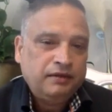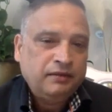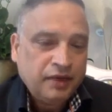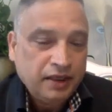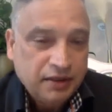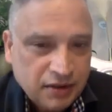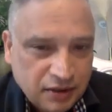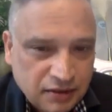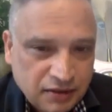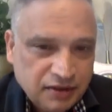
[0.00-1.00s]
great
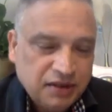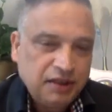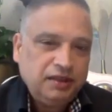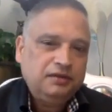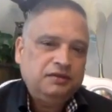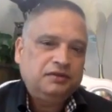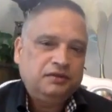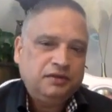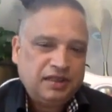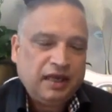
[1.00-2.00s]
country to
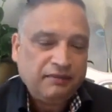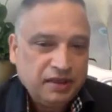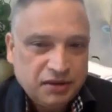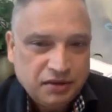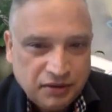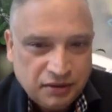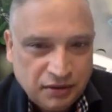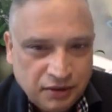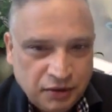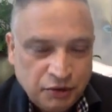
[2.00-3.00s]
establish
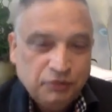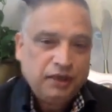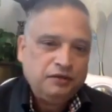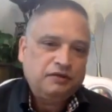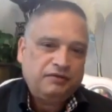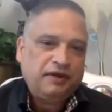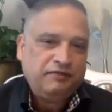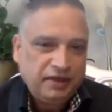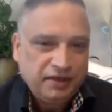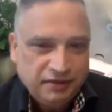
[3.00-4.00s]
you and your
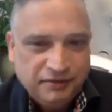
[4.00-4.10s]
family.